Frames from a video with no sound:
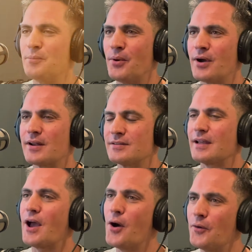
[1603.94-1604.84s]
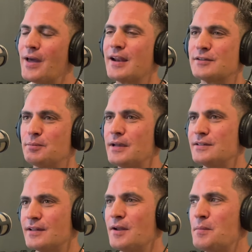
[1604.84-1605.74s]
the book. I was like, oh, that
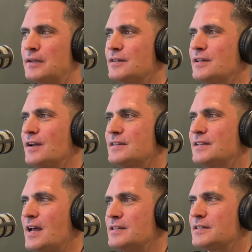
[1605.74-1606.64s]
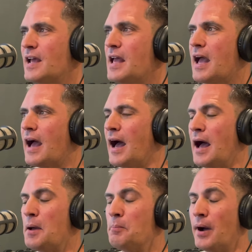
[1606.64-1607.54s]
explains it and it makes a ton of sense.
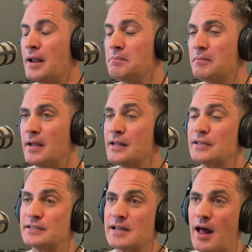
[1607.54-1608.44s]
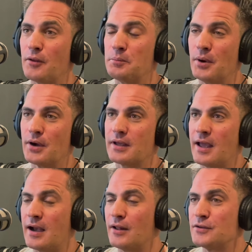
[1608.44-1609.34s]
But it's a solid book,
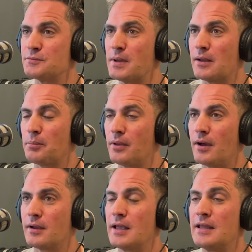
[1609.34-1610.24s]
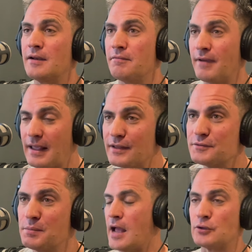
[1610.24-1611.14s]
and I'll just make a plug in
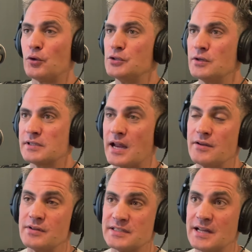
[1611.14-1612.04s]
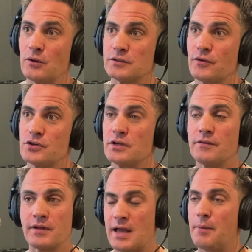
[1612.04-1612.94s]
advance. I told you it's kind of the sales
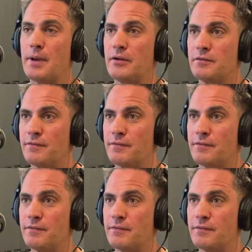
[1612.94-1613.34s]
version of The Compound